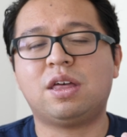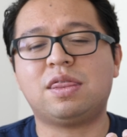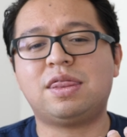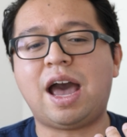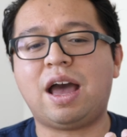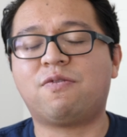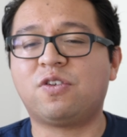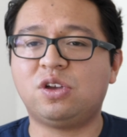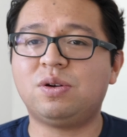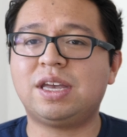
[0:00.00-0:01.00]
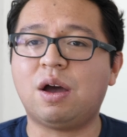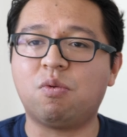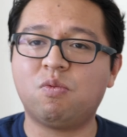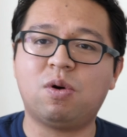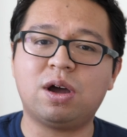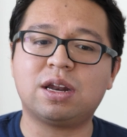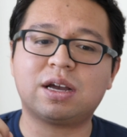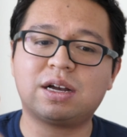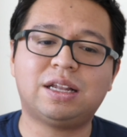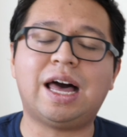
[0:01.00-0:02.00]
you to get one
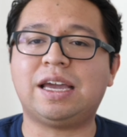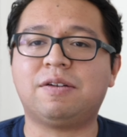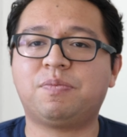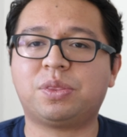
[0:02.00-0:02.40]
client?